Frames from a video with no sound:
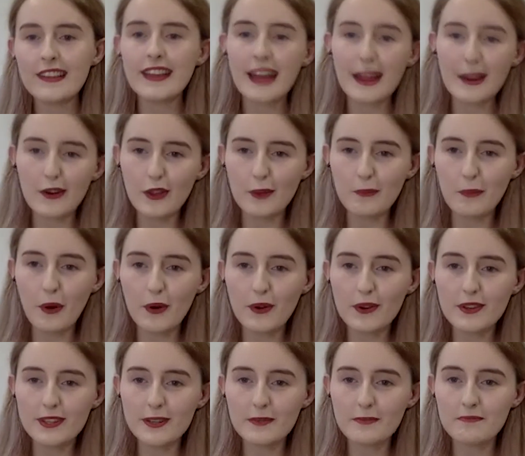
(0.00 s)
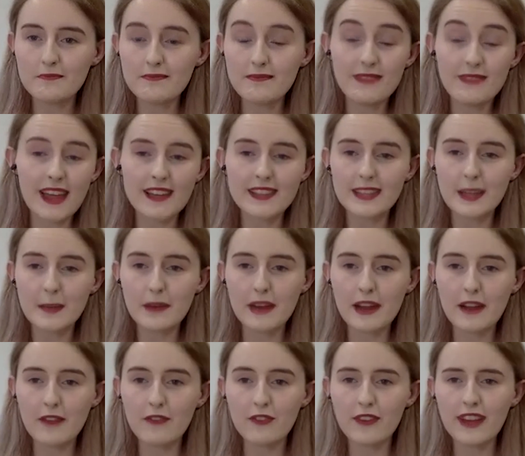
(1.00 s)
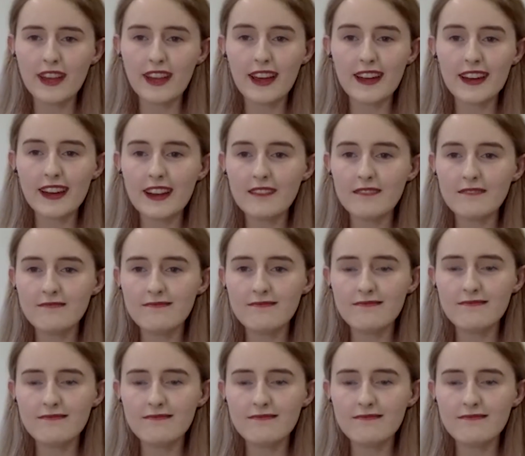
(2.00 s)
getting on the podium last time in F3, and then